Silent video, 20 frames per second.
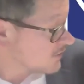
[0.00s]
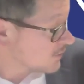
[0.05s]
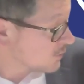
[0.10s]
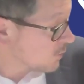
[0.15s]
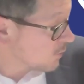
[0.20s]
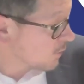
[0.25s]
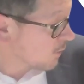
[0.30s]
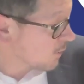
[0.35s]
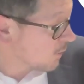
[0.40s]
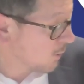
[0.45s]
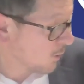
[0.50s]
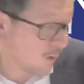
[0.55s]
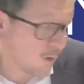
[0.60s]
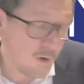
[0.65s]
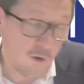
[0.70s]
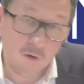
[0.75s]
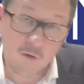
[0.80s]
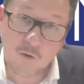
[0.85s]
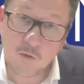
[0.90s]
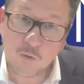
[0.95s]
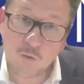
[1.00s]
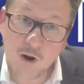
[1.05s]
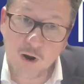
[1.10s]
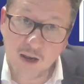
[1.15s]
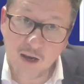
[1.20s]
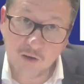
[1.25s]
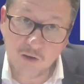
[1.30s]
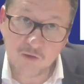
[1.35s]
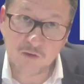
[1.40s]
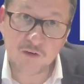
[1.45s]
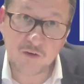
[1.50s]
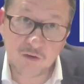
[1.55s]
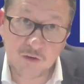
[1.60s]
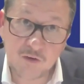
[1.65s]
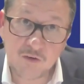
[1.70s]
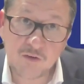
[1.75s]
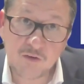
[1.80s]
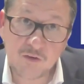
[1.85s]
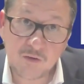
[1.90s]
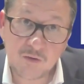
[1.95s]
They're all
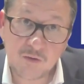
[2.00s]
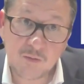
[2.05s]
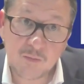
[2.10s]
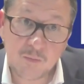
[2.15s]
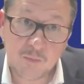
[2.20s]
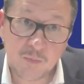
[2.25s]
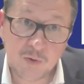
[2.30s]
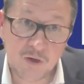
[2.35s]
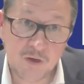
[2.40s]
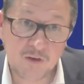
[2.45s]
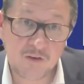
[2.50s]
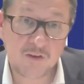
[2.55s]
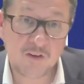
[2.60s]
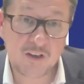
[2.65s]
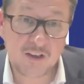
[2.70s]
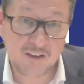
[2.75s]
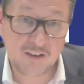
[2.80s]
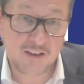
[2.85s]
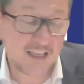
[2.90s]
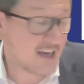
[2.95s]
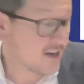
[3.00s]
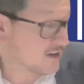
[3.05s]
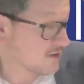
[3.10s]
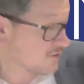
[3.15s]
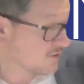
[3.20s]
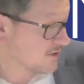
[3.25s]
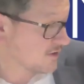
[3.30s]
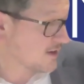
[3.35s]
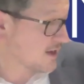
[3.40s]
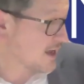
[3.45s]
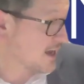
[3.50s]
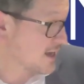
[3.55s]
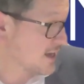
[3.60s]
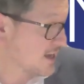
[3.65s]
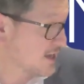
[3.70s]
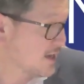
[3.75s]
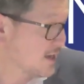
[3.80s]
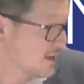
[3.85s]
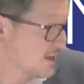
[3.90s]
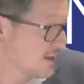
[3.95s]
relevant, but at the end of the
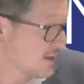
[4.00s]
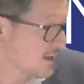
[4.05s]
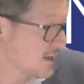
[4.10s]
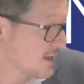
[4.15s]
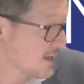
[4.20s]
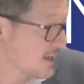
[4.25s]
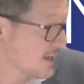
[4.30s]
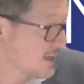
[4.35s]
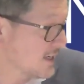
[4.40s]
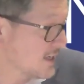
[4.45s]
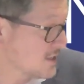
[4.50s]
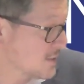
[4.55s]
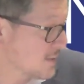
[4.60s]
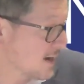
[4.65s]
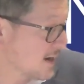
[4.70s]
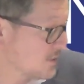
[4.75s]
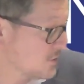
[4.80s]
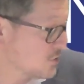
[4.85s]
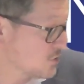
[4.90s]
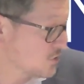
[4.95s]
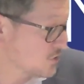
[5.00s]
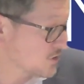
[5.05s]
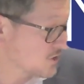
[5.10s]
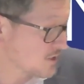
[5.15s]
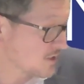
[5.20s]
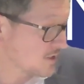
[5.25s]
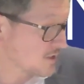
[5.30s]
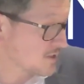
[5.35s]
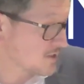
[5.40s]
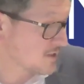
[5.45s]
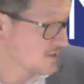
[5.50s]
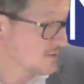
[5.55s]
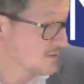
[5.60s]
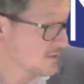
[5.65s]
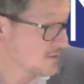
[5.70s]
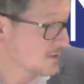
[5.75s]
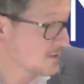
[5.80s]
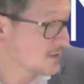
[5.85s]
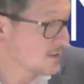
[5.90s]
day, it's about justice.